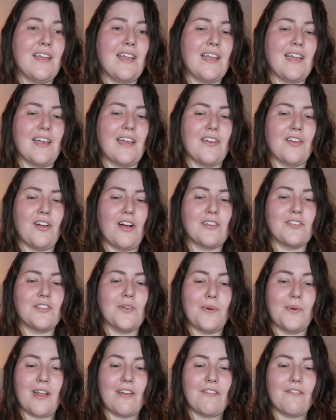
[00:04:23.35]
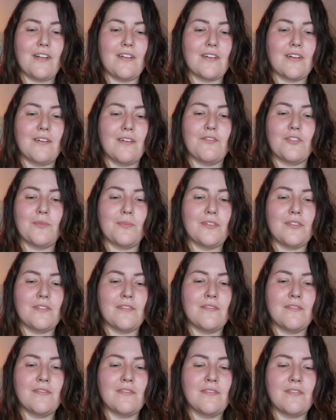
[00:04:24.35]
and also what I felt comfortable
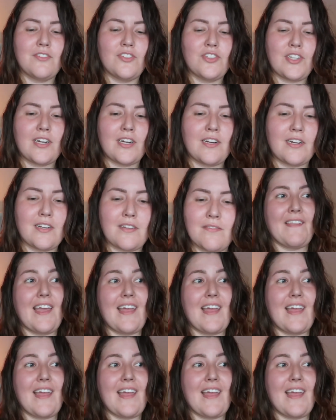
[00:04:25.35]
sharing.